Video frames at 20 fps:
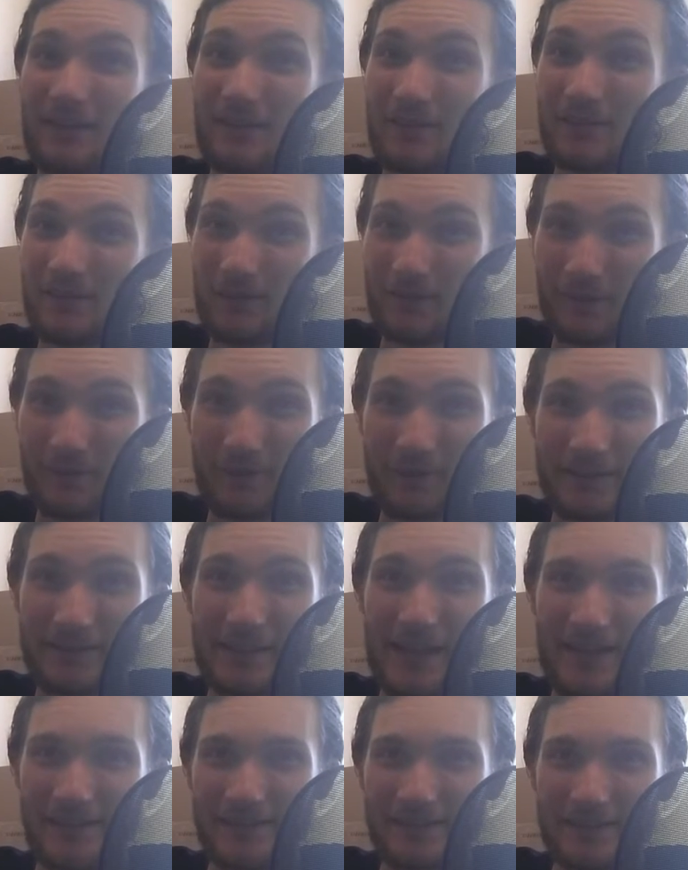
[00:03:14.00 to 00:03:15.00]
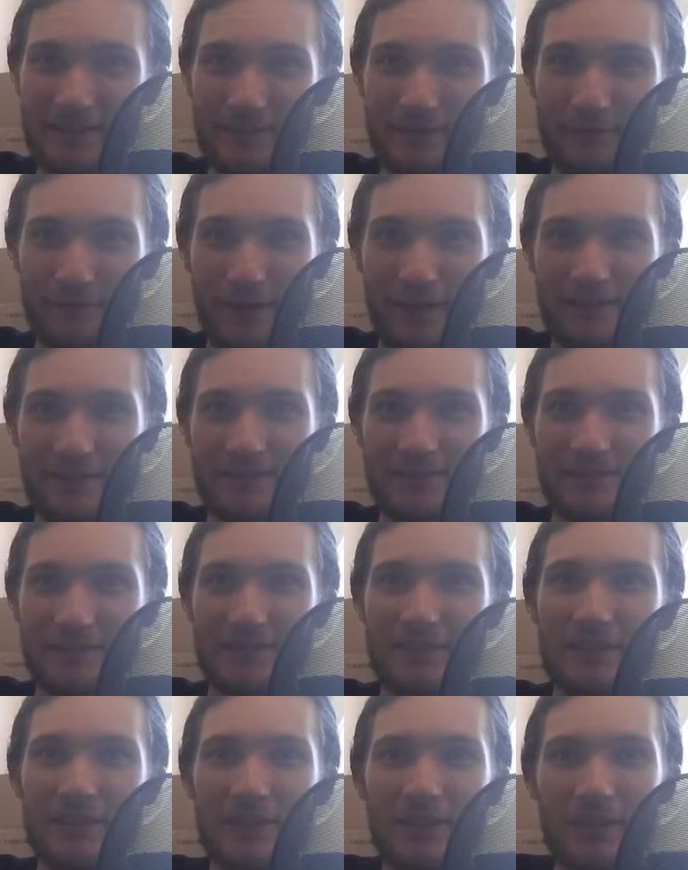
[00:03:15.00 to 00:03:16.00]
fantastic event.
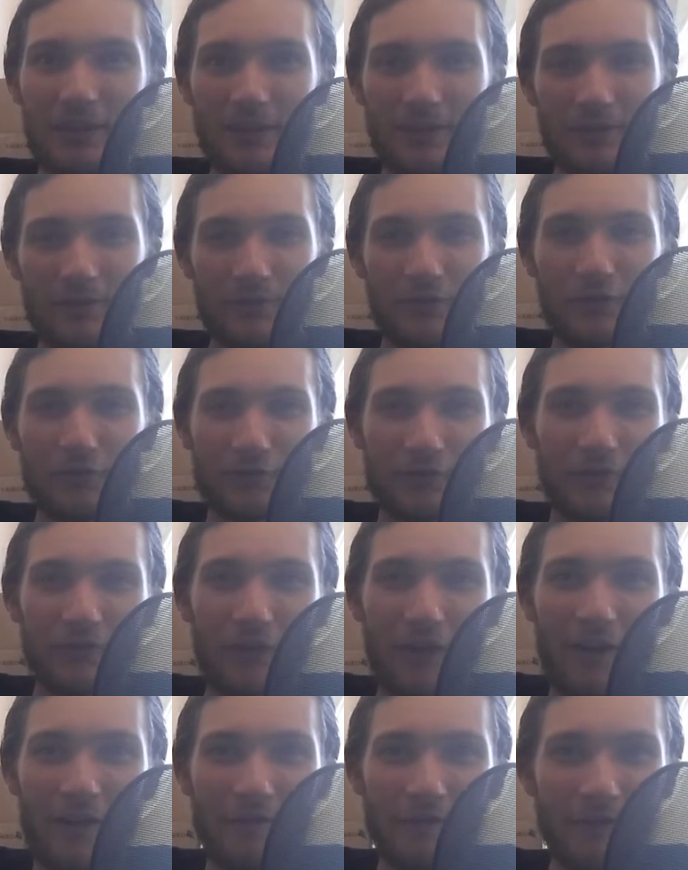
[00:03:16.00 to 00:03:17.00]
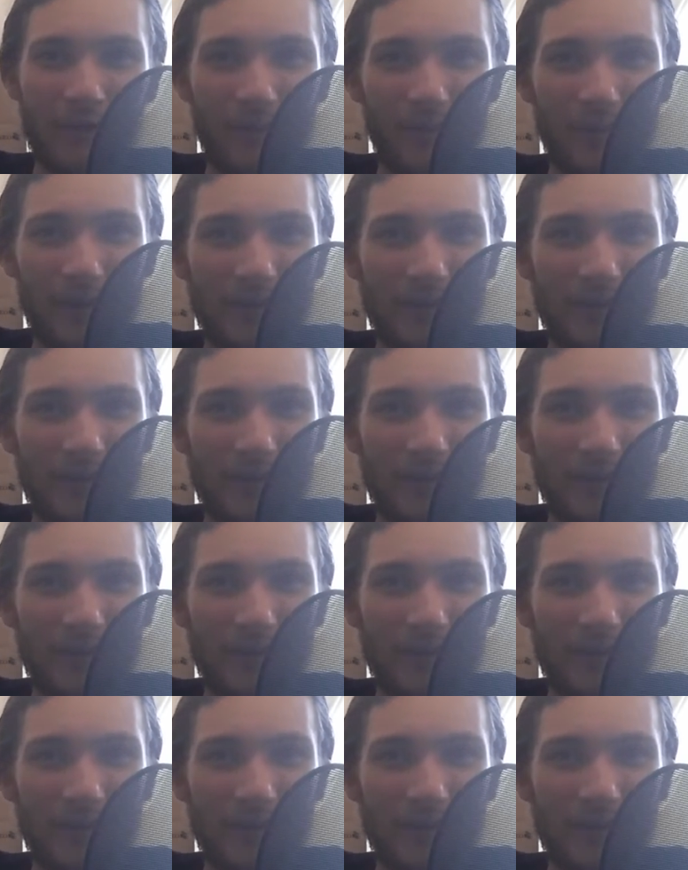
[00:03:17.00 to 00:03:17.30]
Learned a lot from it